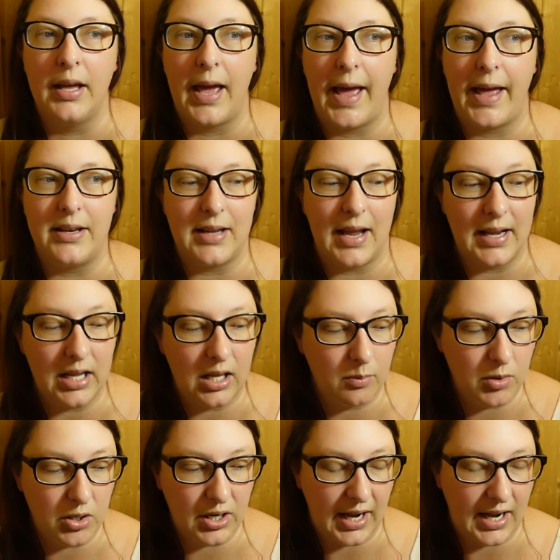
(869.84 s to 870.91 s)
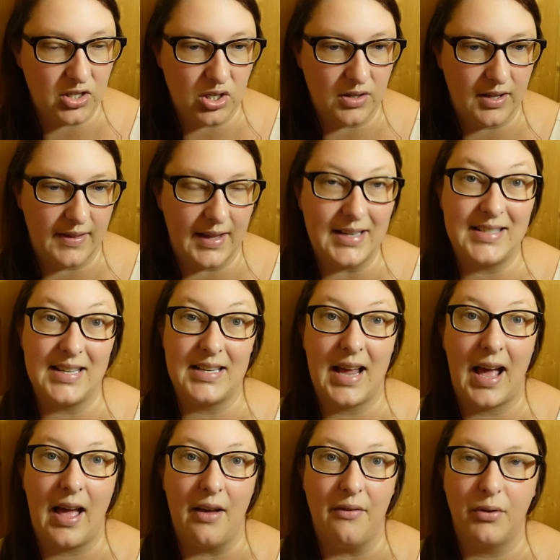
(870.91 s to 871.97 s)
And any communication that they did
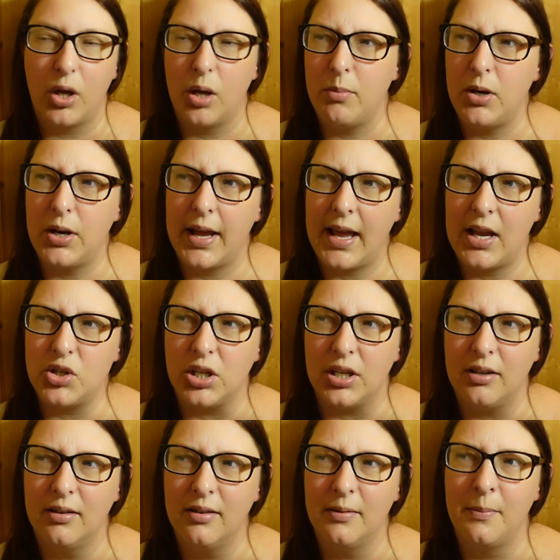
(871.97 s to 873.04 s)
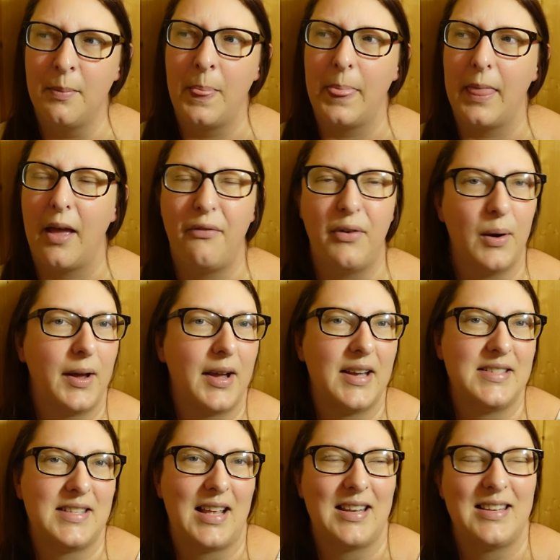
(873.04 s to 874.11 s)
have, communication, I feel like
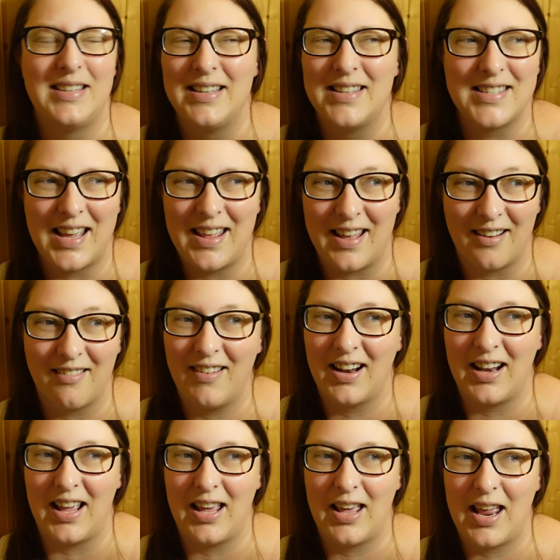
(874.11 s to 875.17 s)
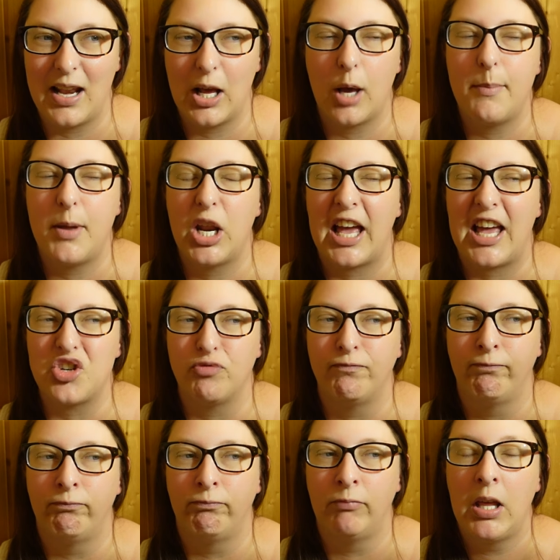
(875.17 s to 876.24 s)
I said I didn't say that correctly, any communication,
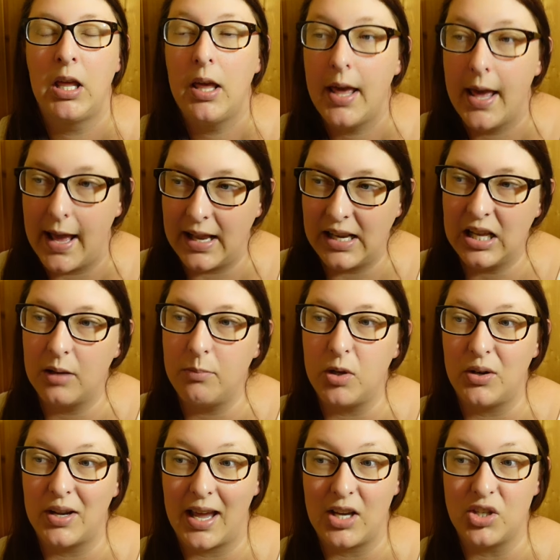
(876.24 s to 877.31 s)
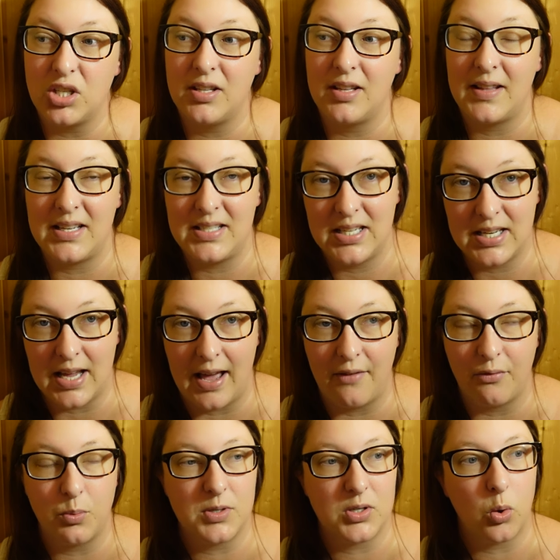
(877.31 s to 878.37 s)
any communication that they did
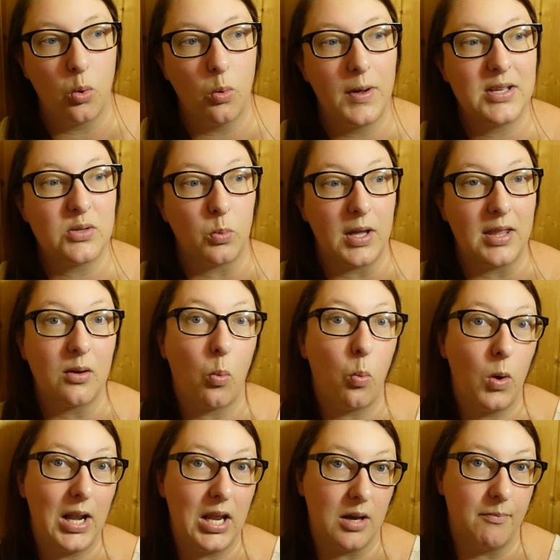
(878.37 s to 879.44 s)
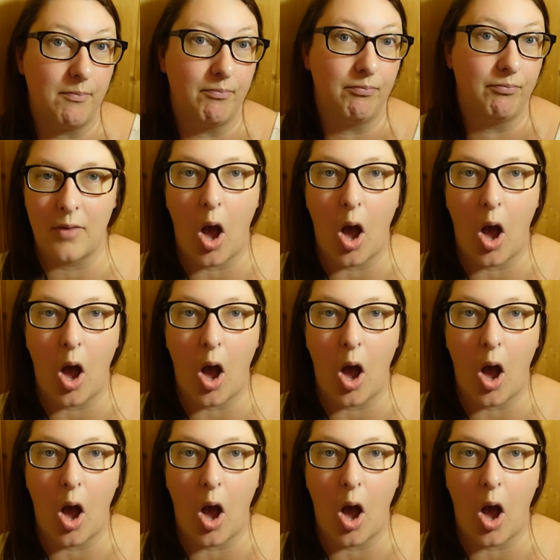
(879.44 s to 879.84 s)
have was always with William.